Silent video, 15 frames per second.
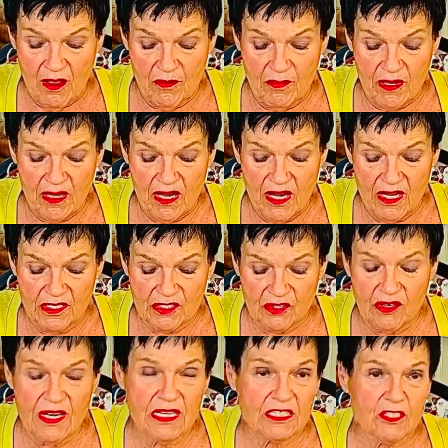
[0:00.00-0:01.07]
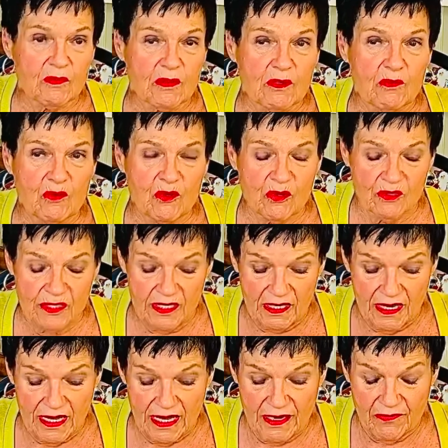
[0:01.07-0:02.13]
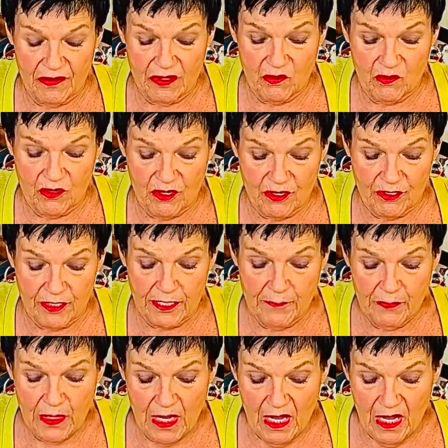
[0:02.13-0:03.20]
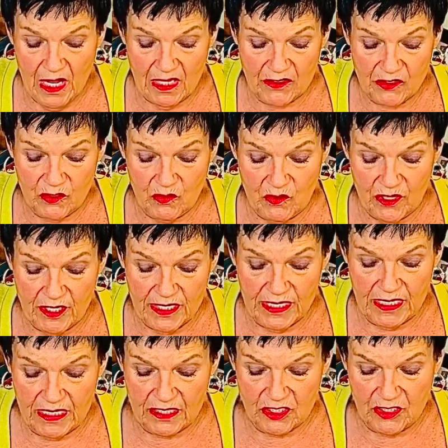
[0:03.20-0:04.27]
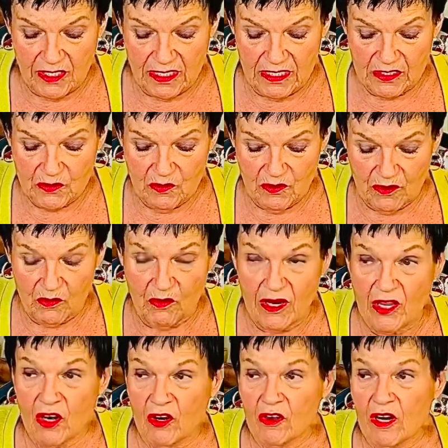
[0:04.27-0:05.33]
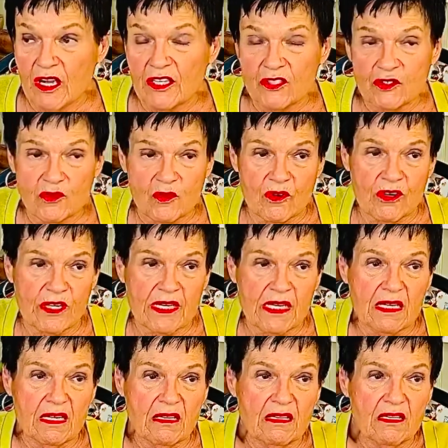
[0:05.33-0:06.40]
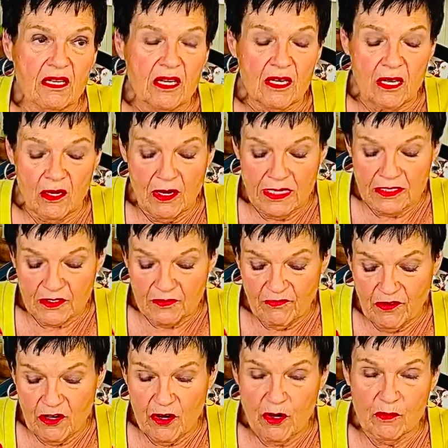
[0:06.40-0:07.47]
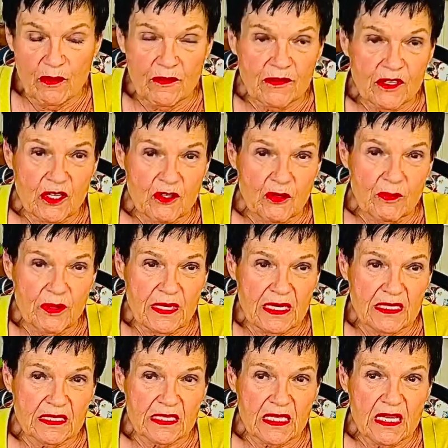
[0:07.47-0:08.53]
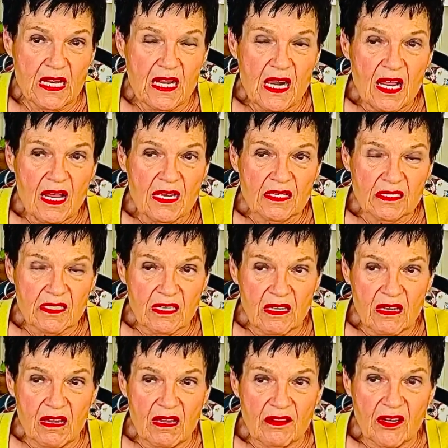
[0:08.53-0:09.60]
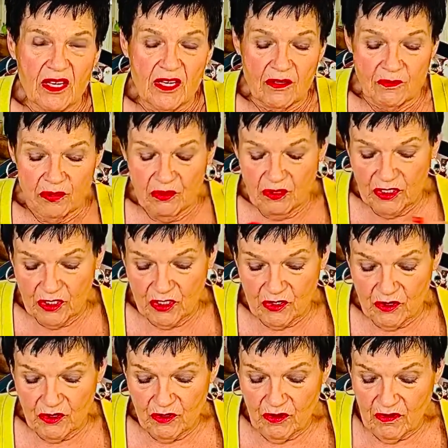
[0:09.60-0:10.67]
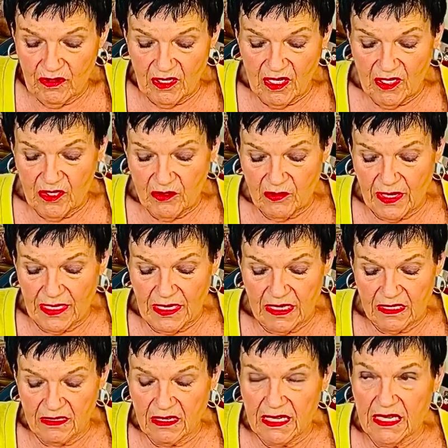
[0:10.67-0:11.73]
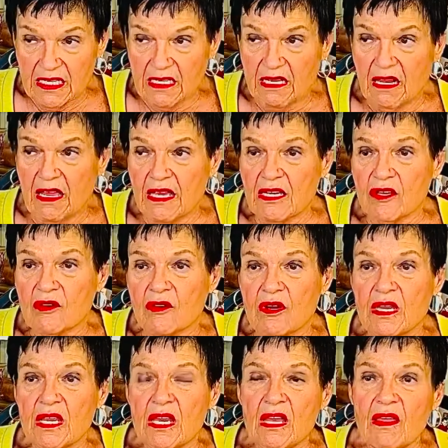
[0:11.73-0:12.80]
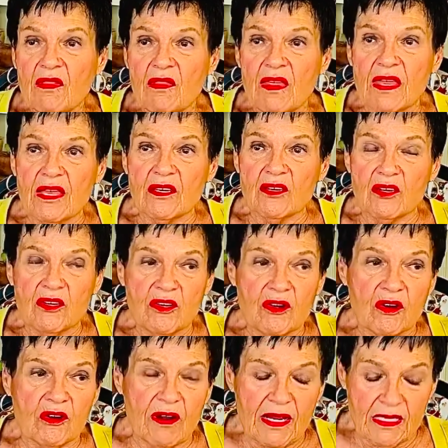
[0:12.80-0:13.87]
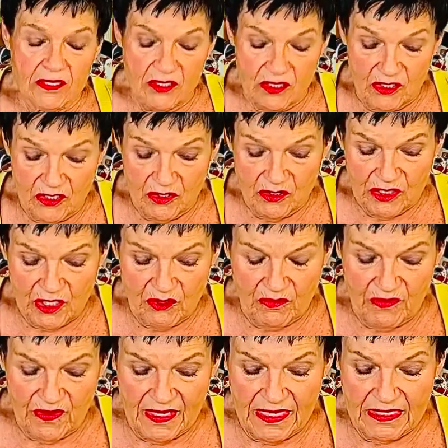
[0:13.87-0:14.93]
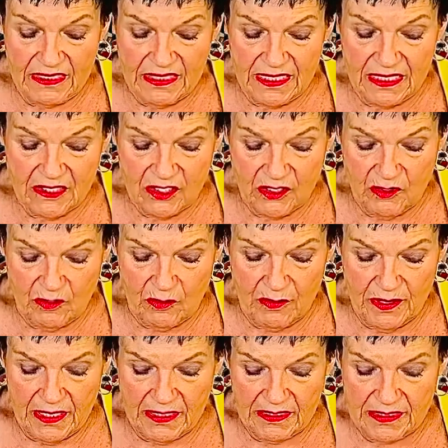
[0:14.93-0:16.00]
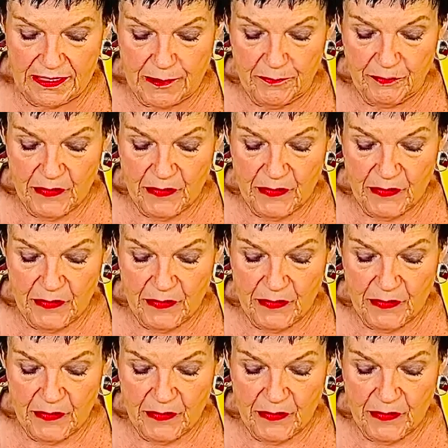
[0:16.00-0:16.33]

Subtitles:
because there has to be more to life than work. So work addiction is one way, or underworking, is a form of codependency, is not pulling your load and getting angry that you are asked to do certain things. That's codependency.